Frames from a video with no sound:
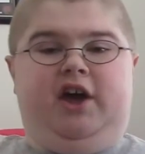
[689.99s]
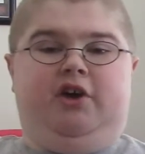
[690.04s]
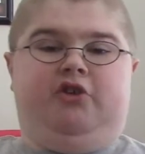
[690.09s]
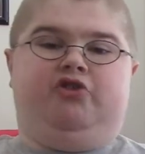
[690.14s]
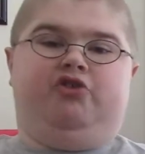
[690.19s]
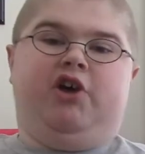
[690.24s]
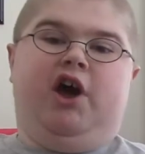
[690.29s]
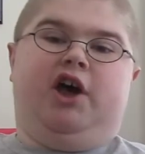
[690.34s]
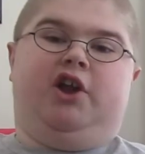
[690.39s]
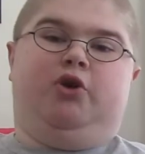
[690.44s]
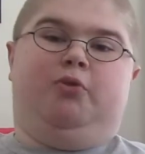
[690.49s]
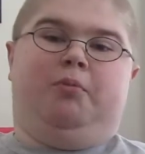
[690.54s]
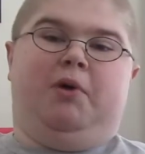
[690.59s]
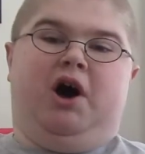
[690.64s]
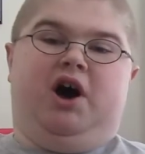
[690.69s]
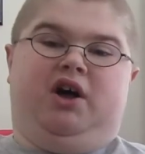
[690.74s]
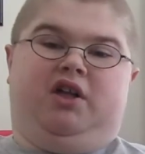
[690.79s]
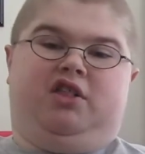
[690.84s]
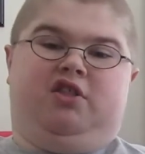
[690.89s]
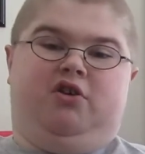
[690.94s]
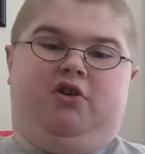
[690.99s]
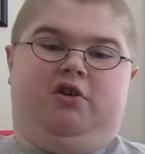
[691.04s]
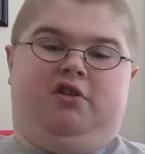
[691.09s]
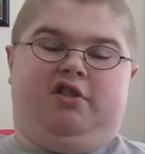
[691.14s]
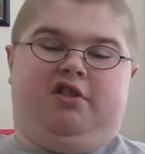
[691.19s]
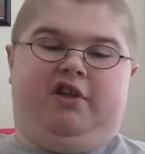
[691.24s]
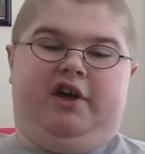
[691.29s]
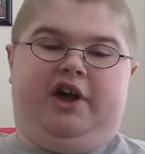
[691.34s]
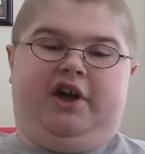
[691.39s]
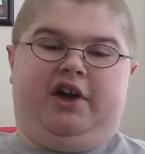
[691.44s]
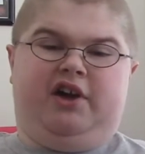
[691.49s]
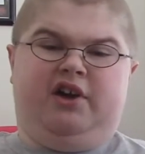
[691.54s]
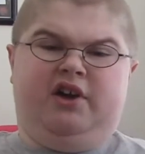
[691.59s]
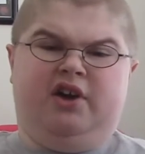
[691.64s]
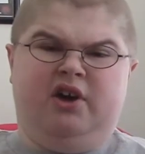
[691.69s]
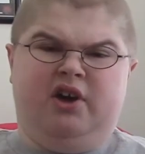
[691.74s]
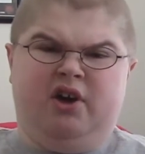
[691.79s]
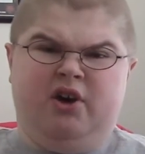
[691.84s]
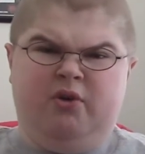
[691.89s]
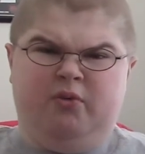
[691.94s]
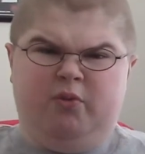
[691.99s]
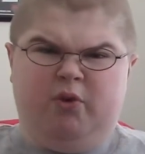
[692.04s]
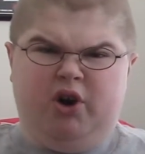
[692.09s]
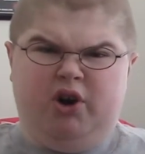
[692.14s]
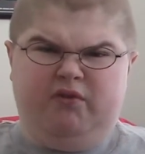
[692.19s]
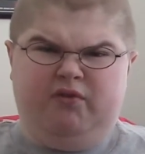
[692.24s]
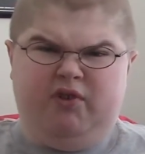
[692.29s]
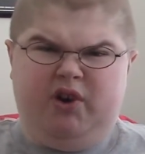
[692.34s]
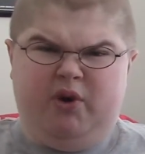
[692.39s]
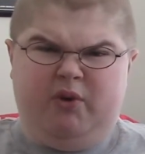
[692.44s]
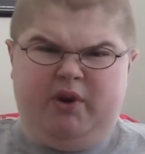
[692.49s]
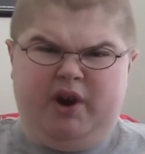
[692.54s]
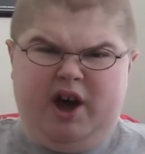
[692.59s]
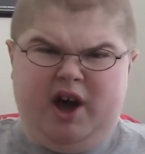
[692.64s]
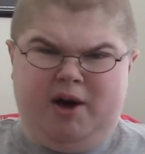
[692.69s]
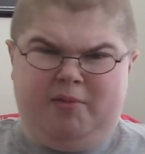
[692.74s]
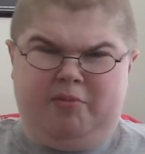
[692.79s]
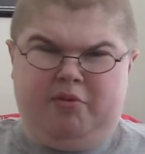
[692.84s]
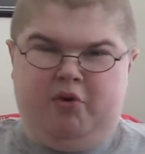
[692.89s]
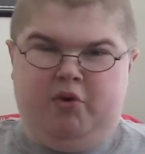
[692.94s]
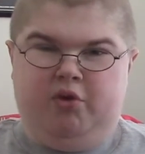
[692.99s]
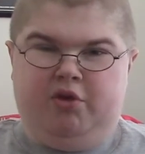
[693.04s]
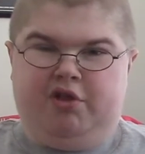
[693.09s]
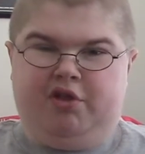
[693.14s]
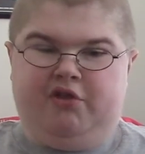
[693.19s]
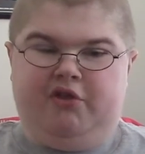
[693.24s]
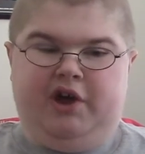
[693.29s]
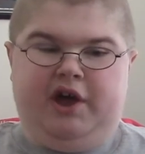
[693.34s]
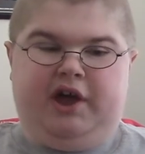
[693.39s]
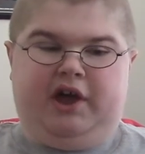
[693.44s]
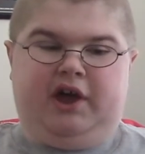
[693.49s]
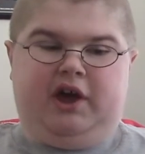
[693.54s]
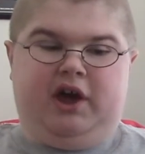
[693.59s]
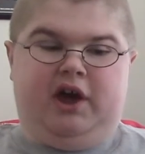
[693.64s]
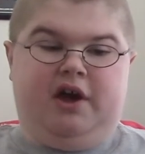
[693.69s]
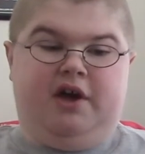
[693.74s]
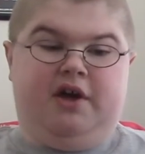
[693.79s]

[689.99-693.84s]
Shadow Boxer is, like, one of Fiona Apple's, like,